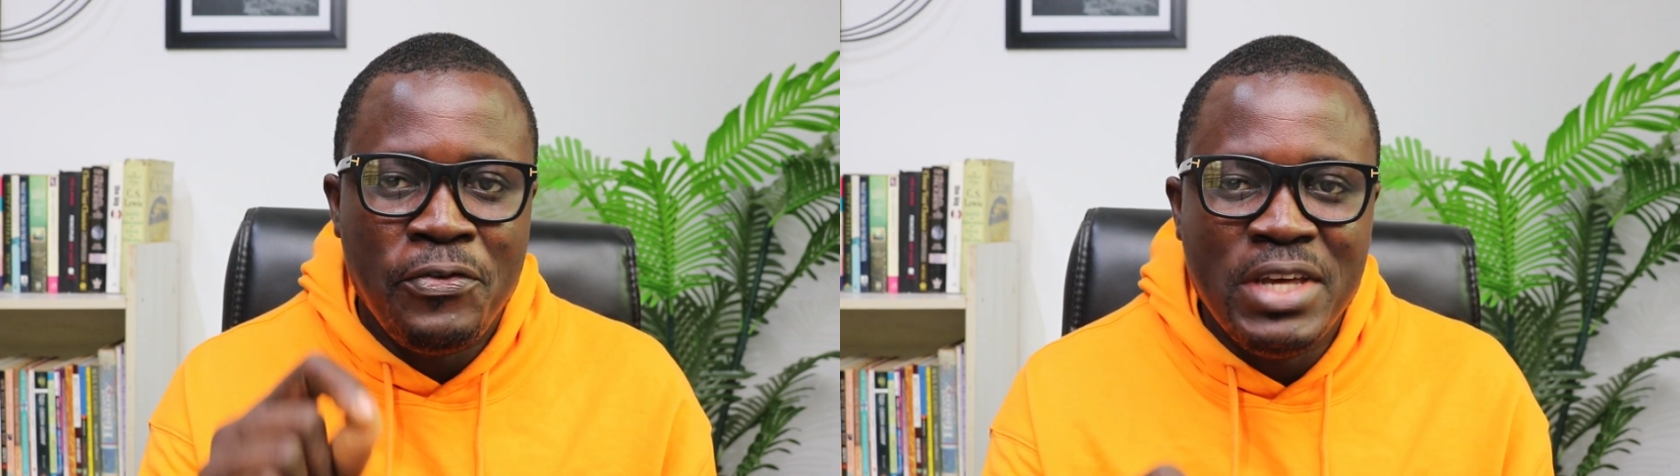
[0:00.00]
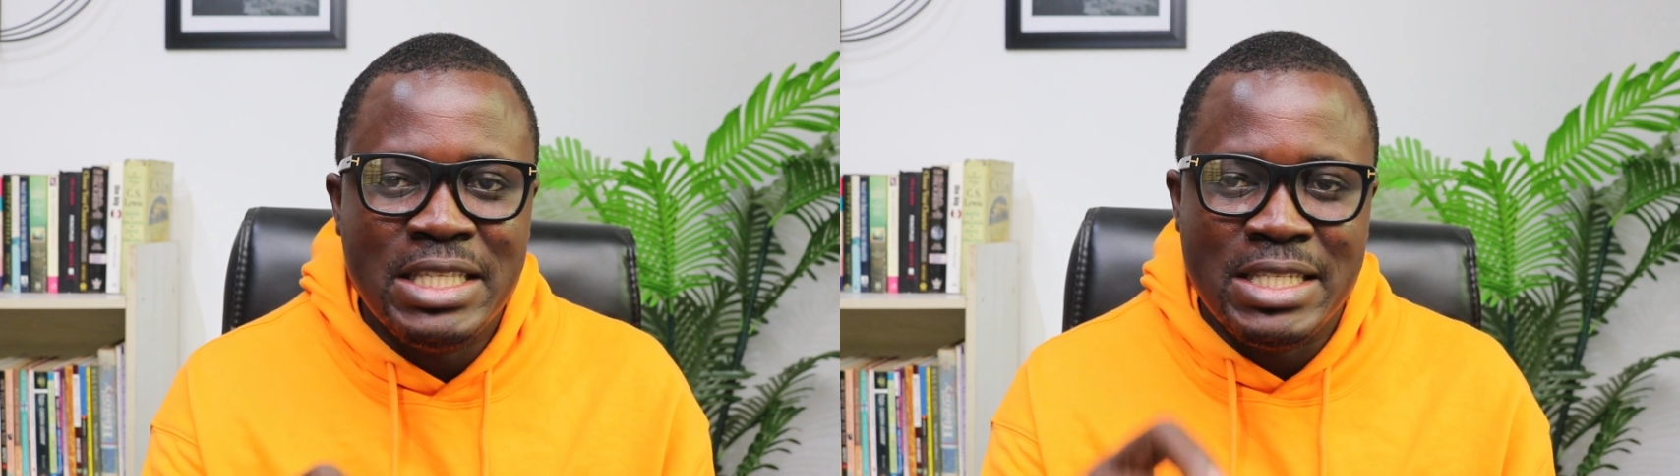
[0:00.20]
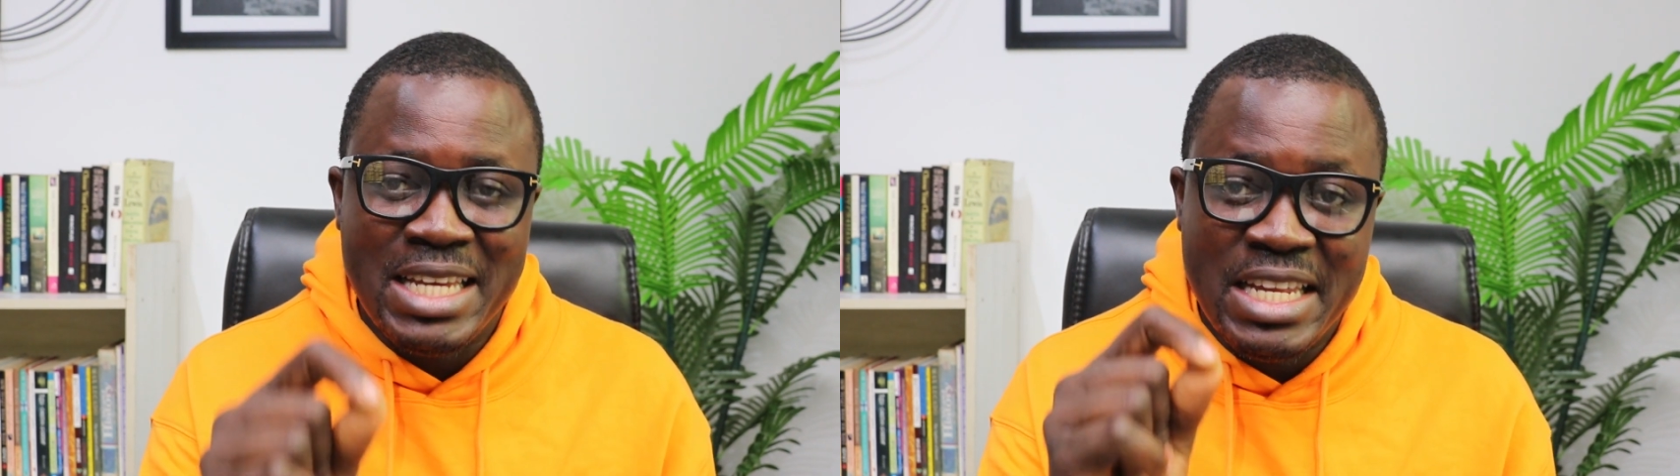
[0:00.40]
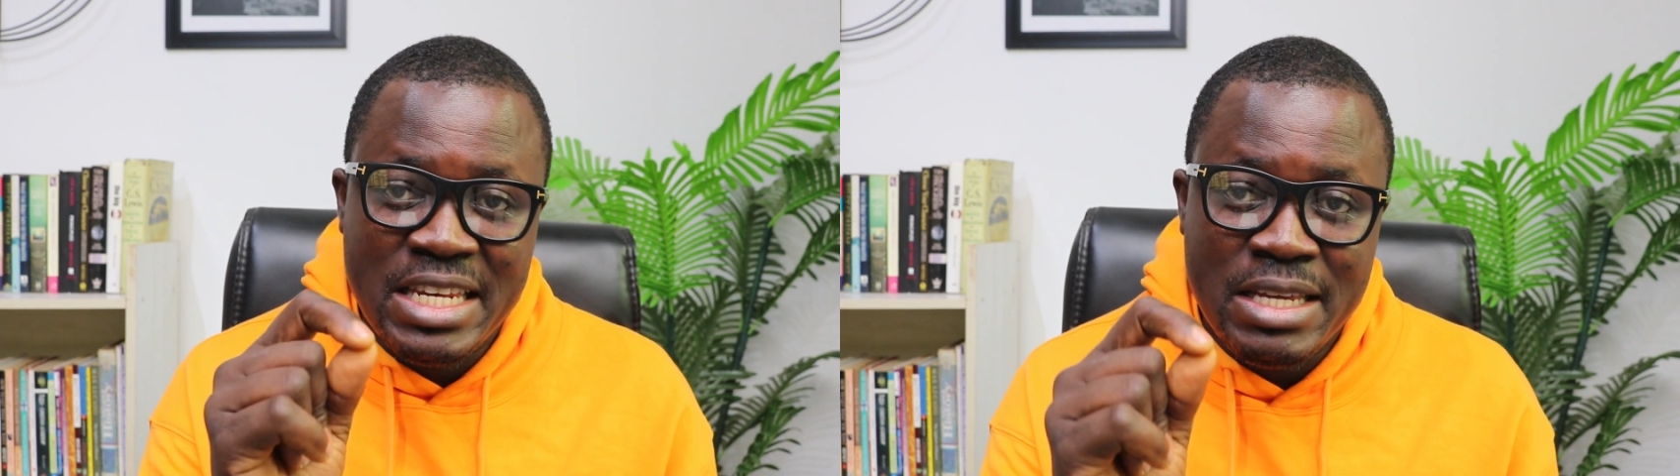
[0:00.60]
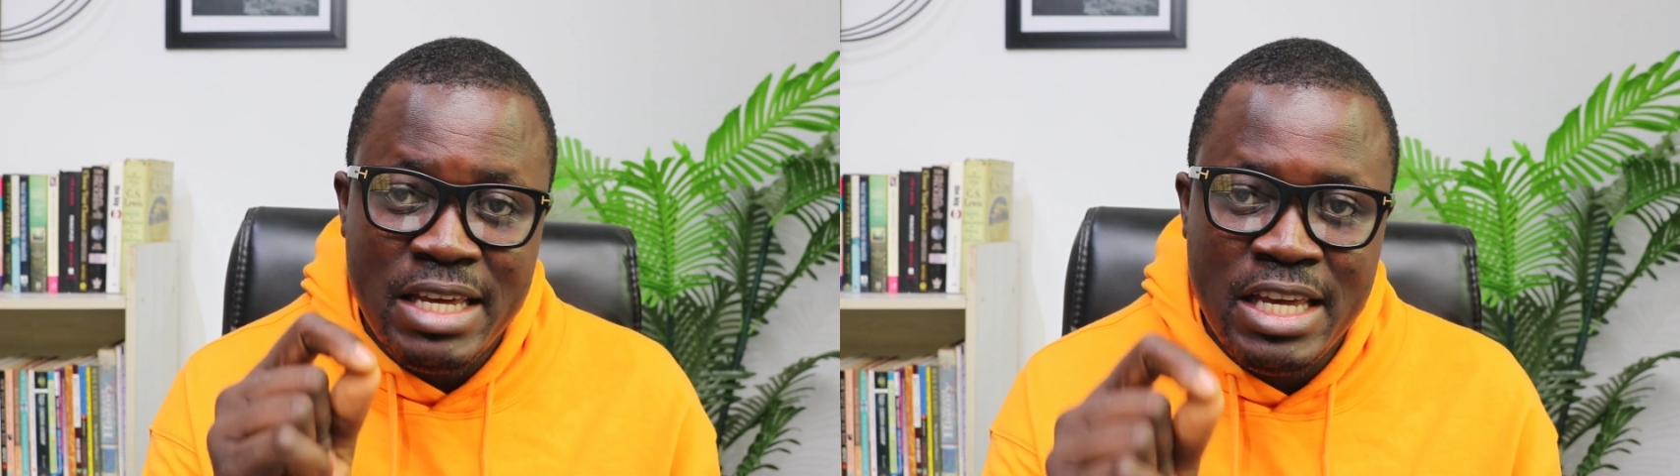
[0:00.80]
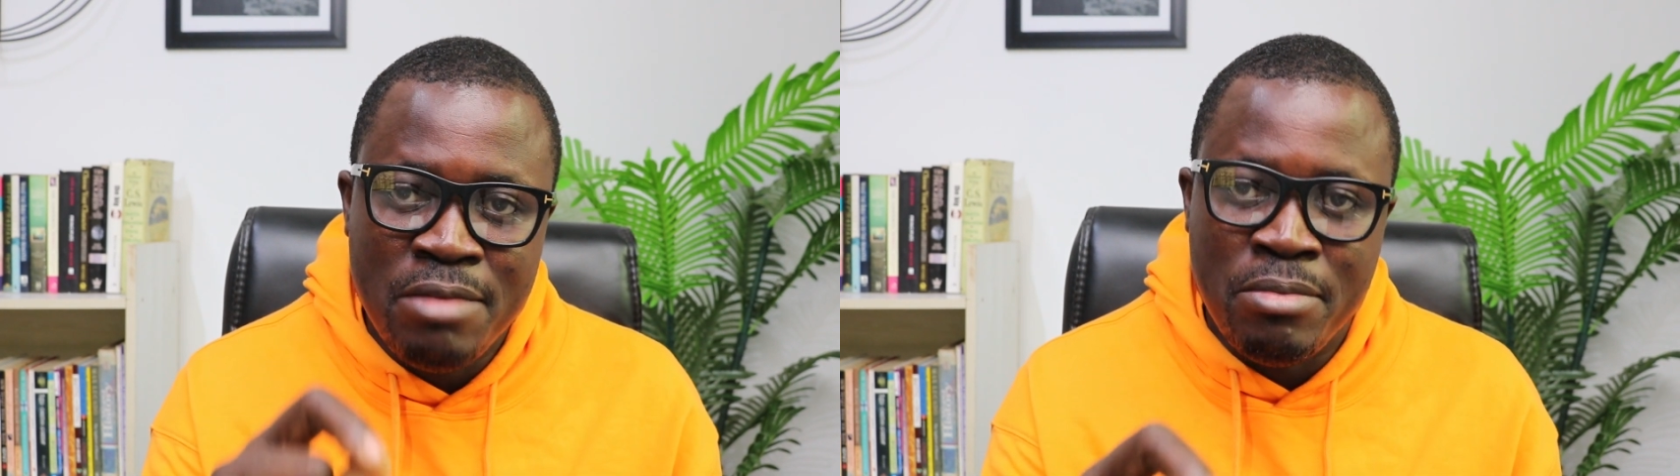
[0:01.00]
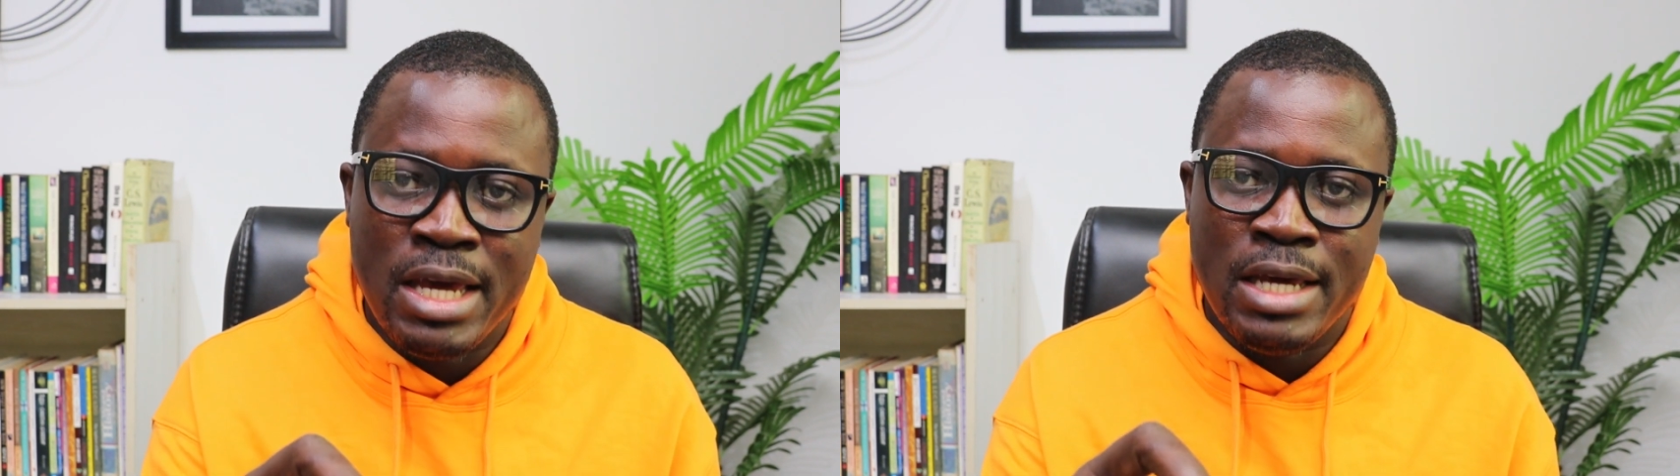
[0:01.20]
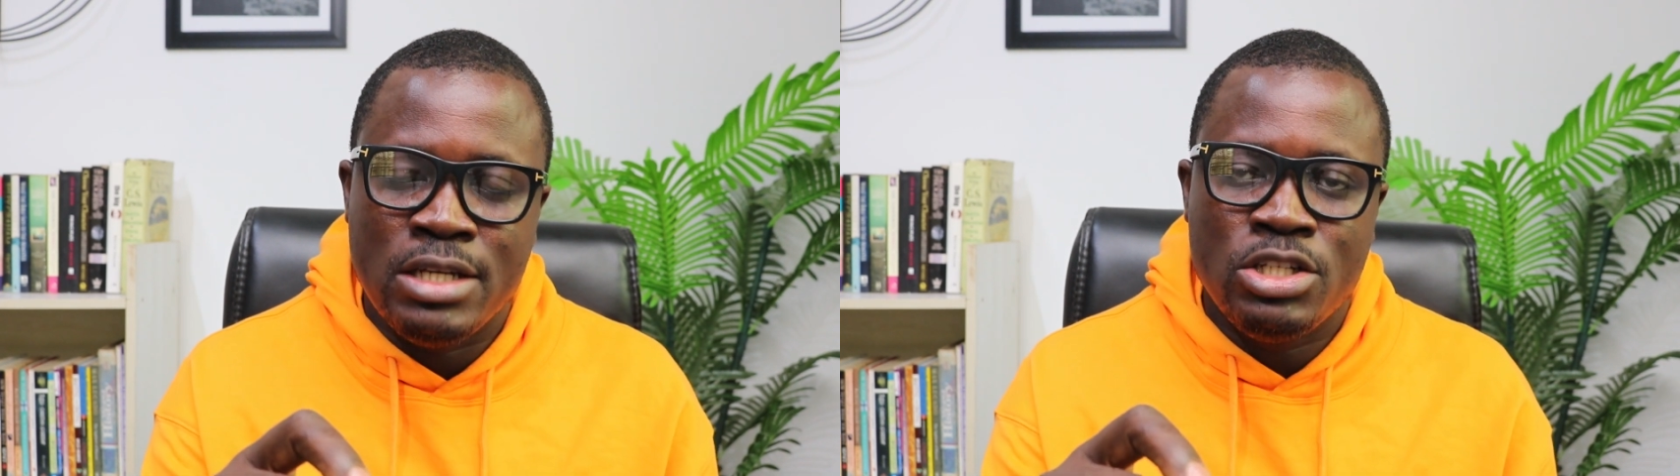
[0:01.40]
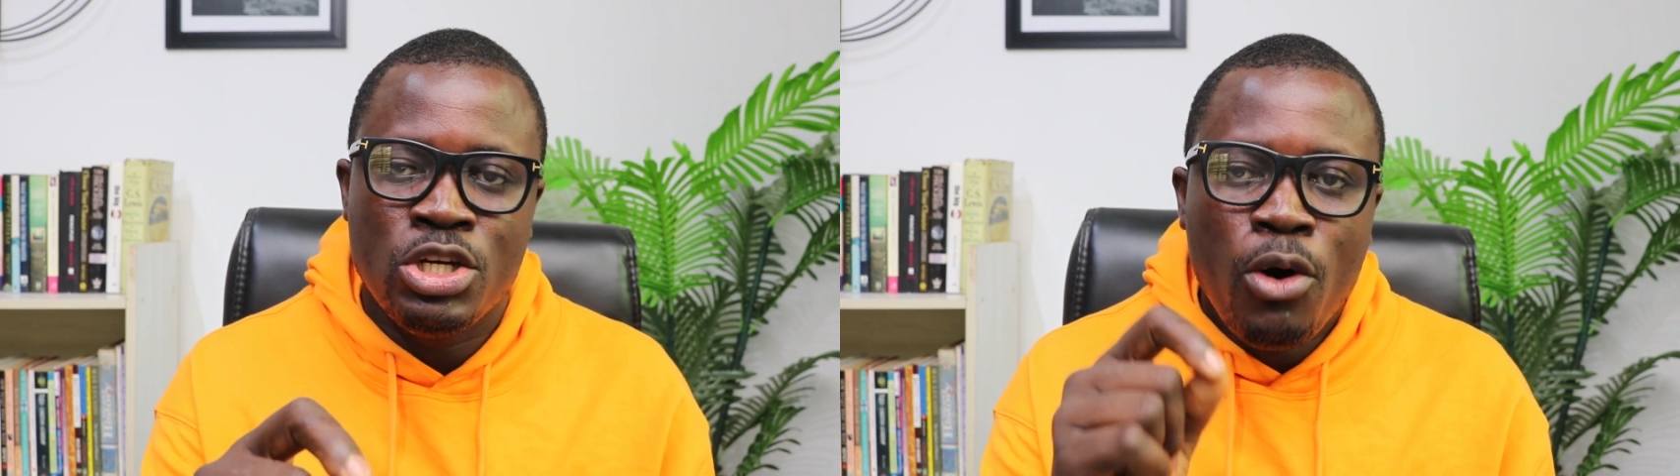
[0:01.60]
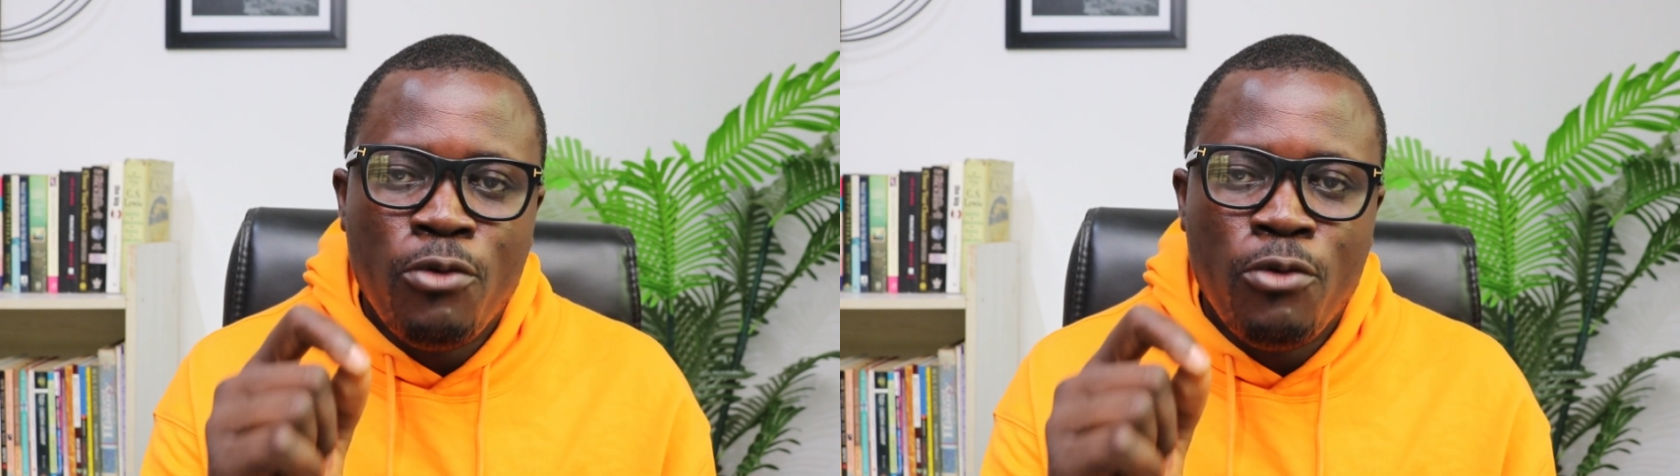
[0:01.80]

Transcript: fits in the image